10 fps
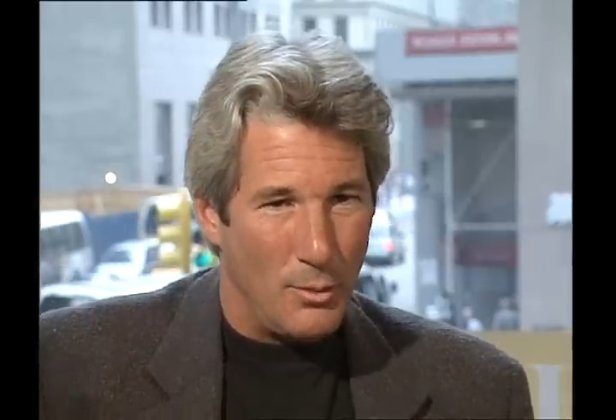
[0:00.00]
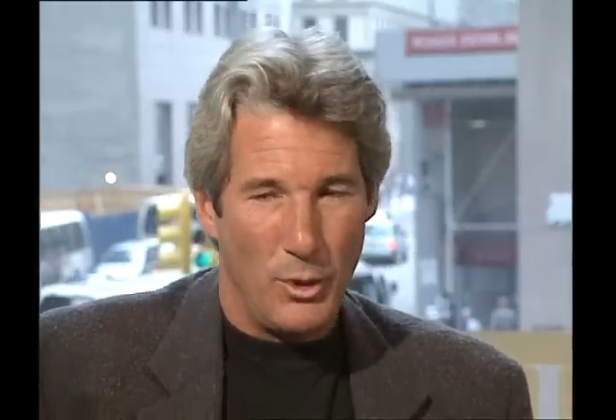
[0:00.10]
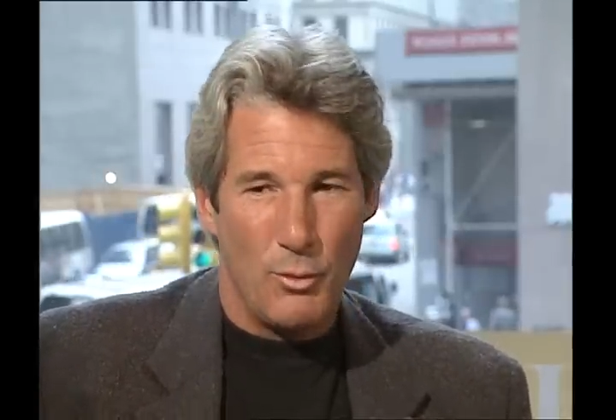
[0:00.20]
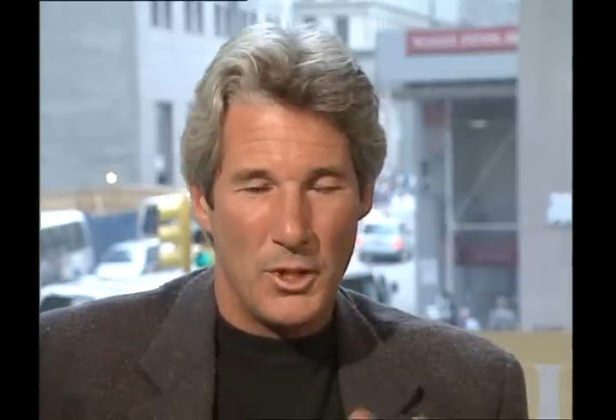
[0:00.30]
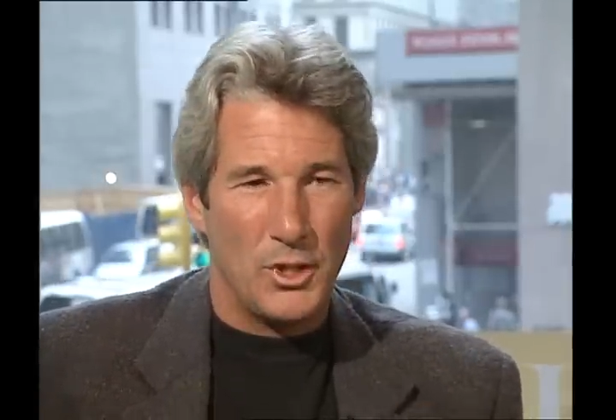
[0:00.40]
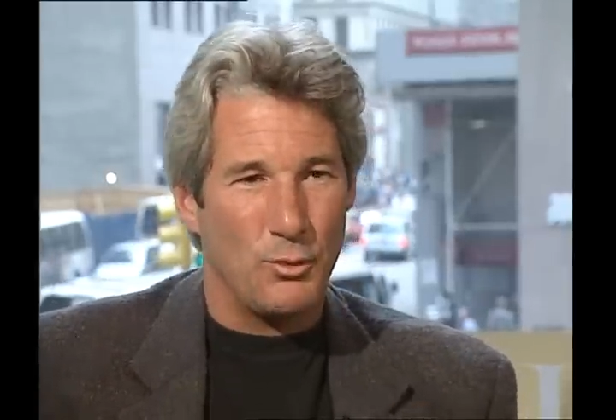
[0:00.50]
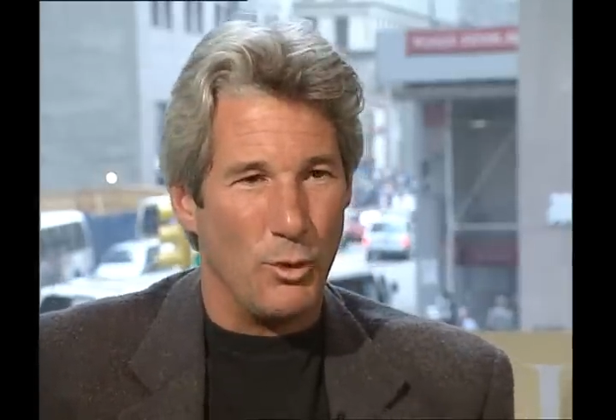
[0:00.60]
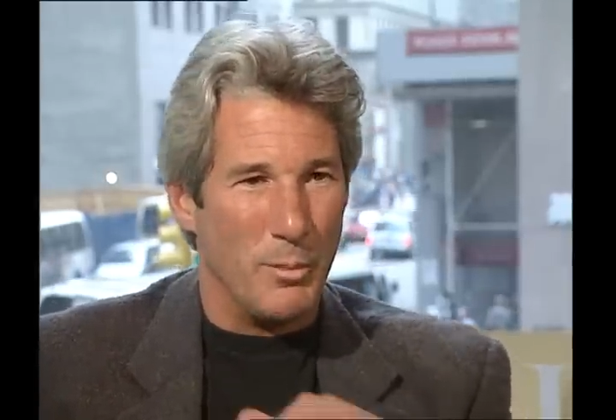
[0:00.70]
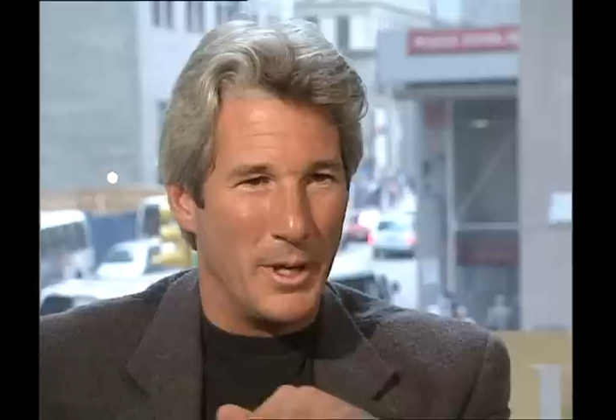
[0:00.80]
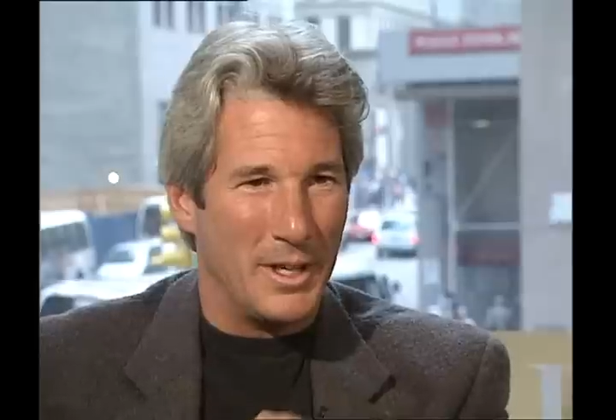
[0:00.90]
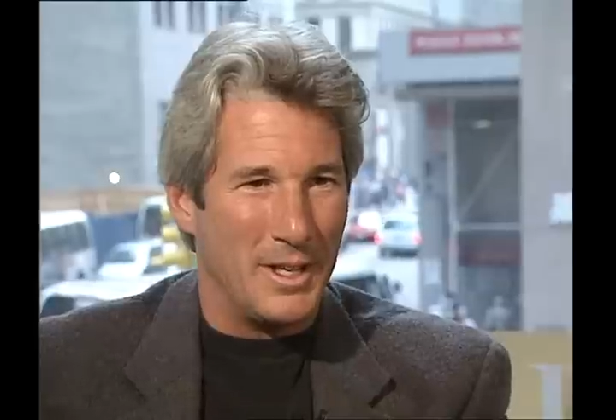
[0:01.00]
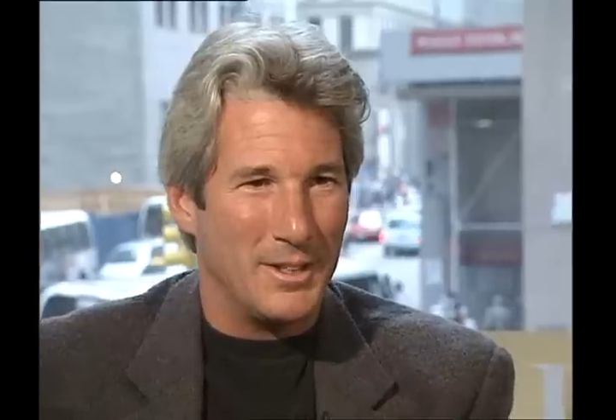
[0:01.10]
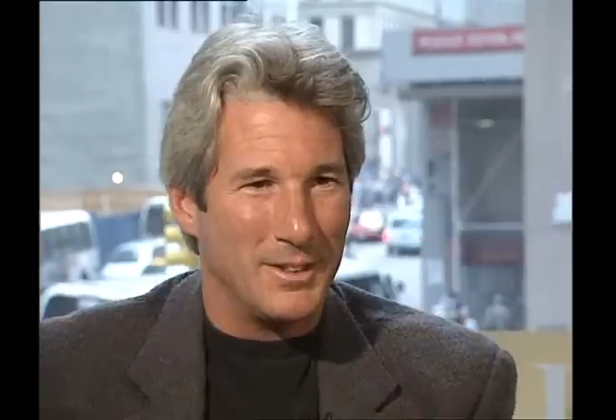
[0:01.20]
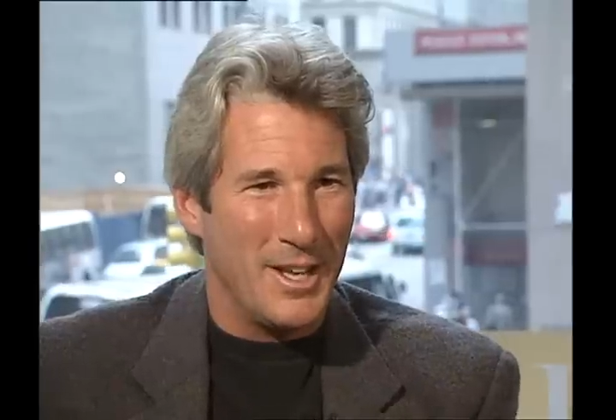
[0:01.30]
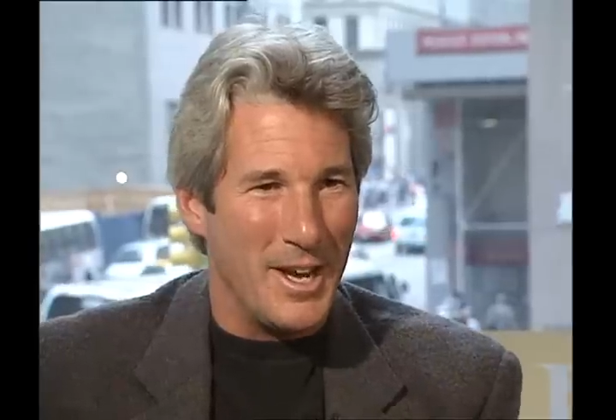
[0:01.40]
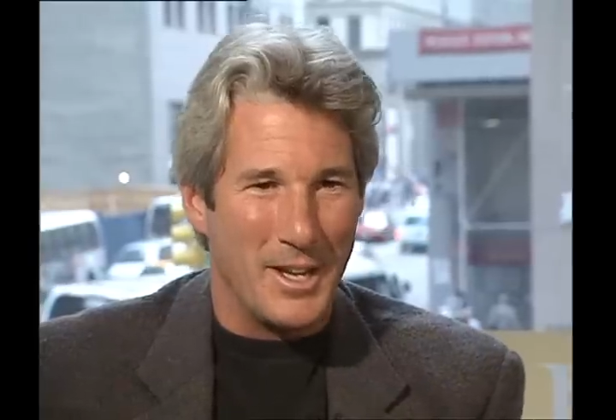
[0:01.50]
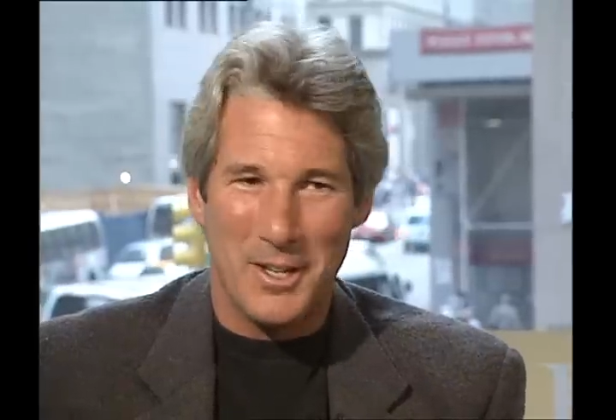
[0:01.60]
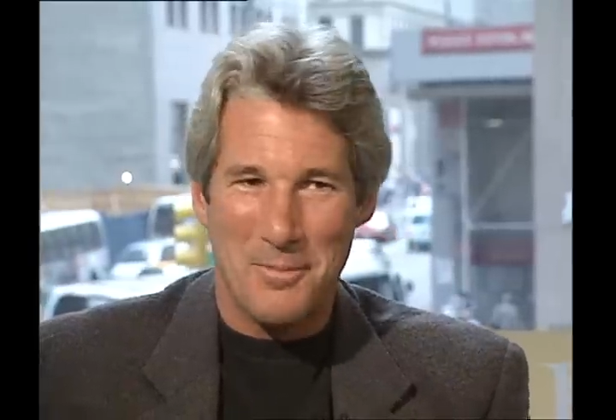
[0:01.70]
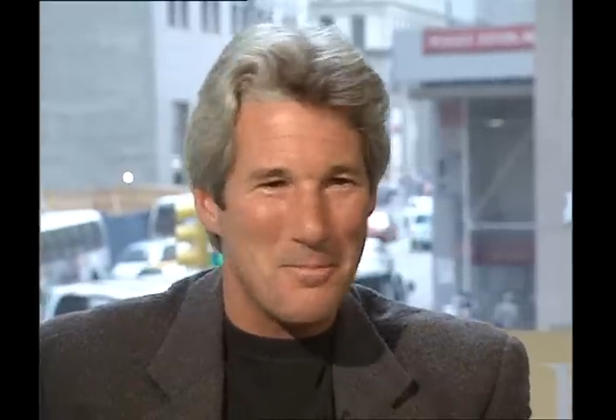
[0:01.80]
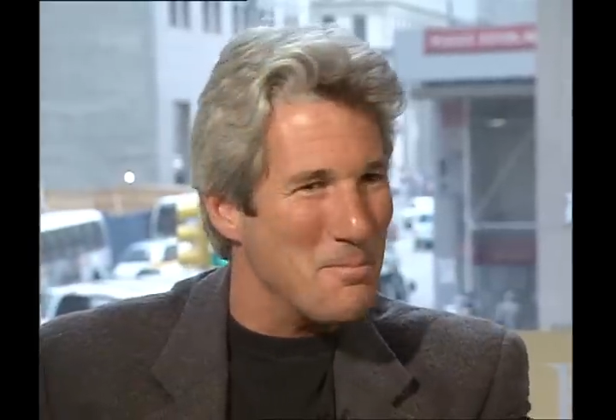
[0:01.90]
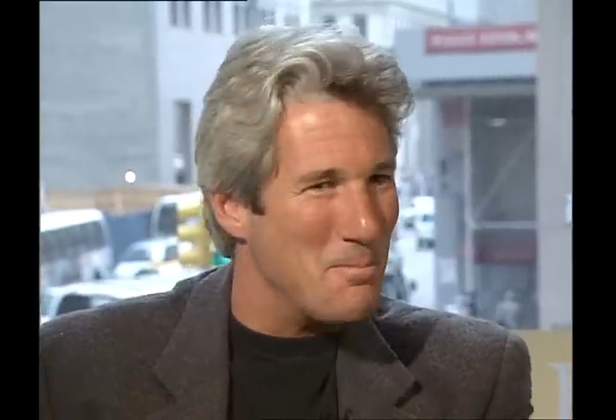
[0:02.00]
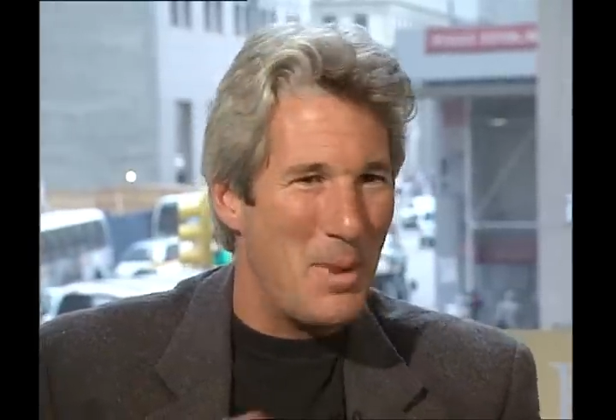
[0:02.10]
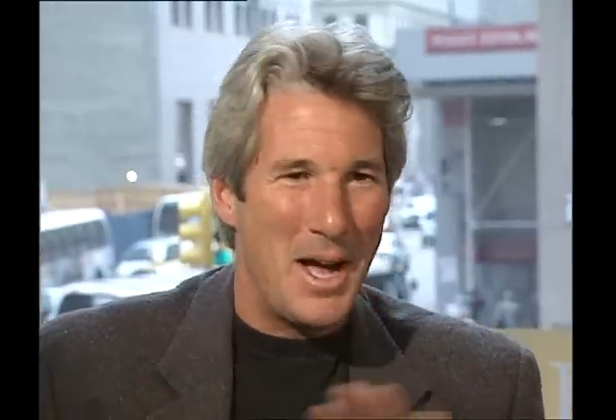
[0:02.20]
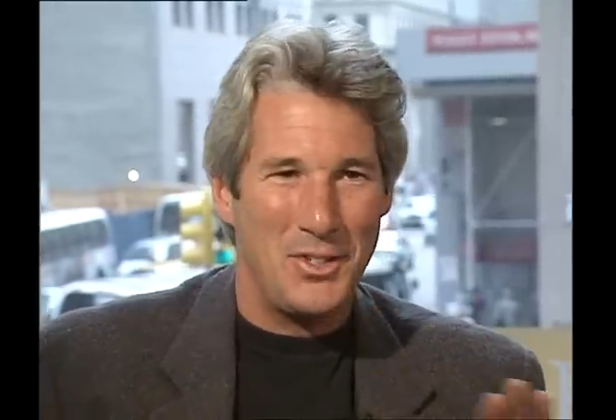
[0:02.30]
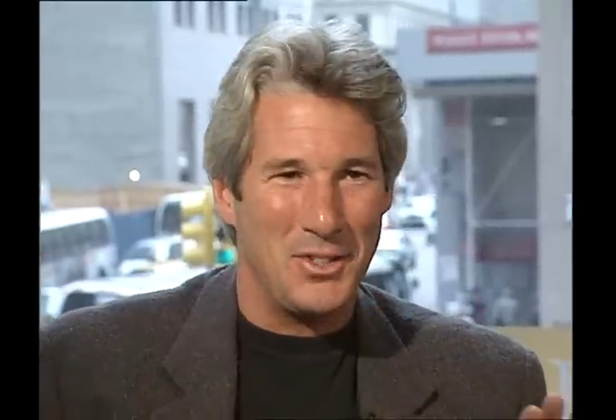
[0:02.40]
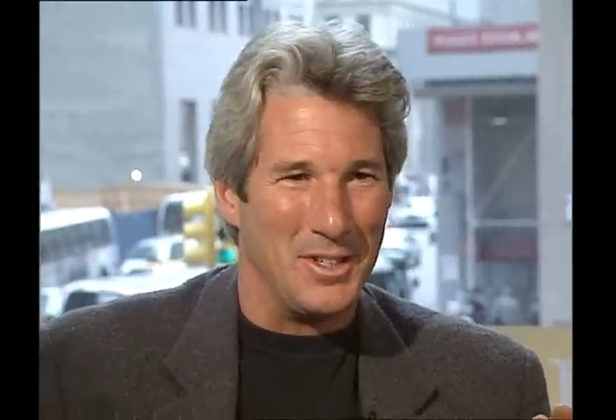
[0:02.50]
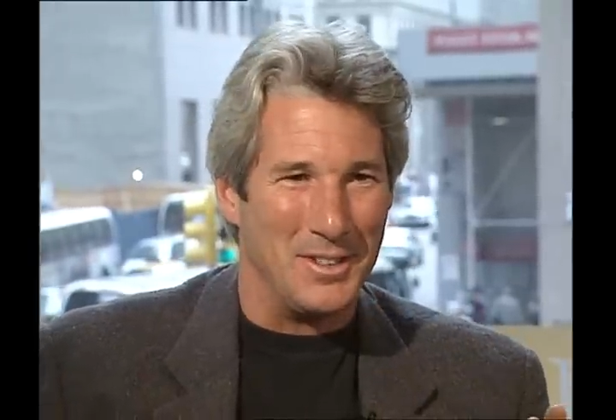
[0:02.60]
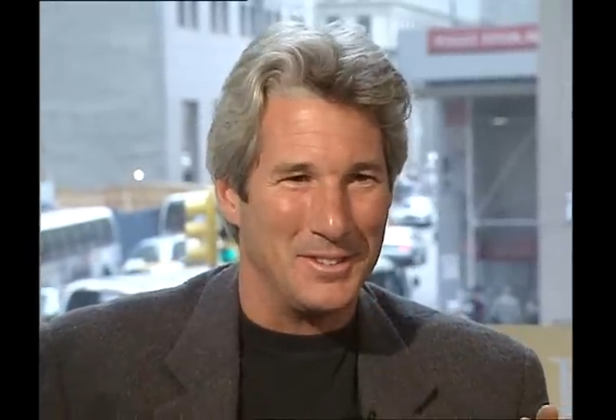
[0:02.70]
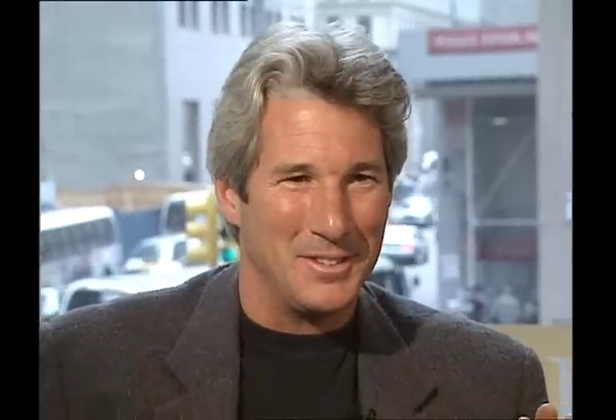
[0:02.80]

We went swimming in a lake. Basta.